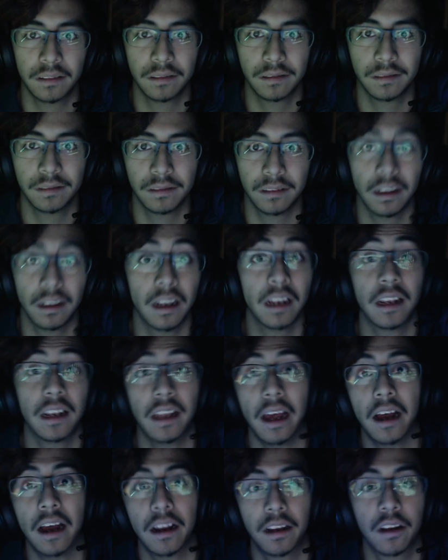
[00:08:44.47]
And
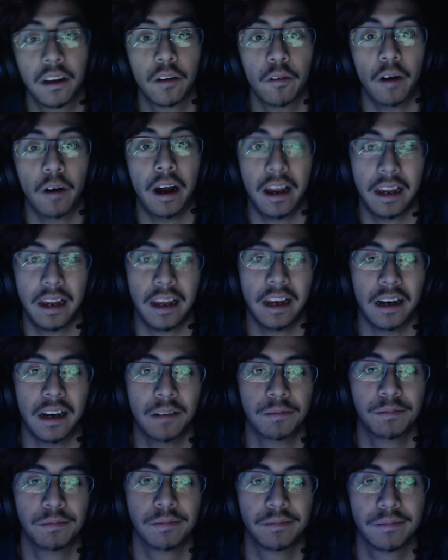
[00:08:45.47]
that's who I am.
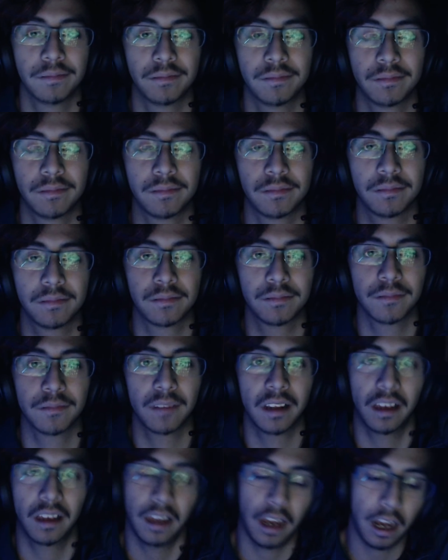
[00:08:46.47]

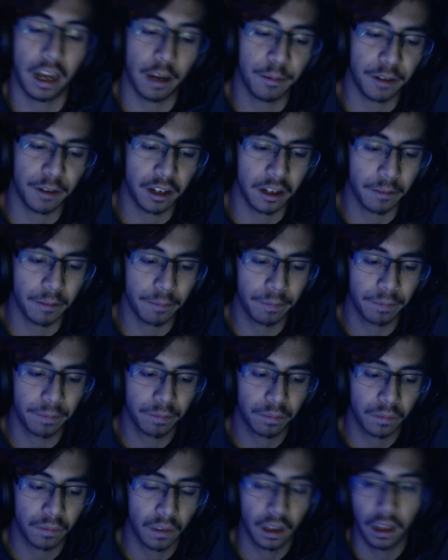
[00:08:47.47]
I mean,
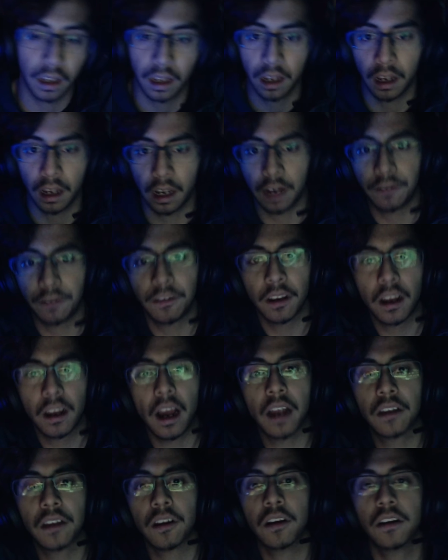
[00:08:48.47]
if you guys
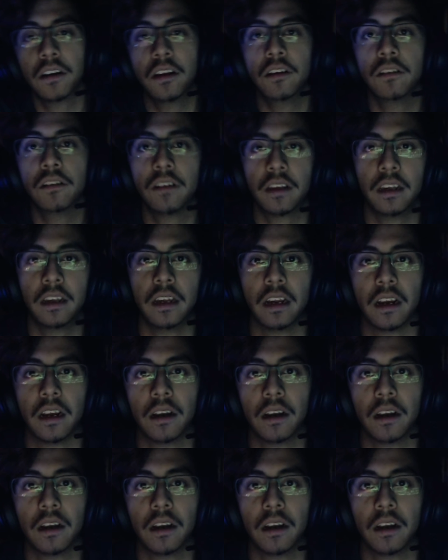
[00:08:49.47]
are new here,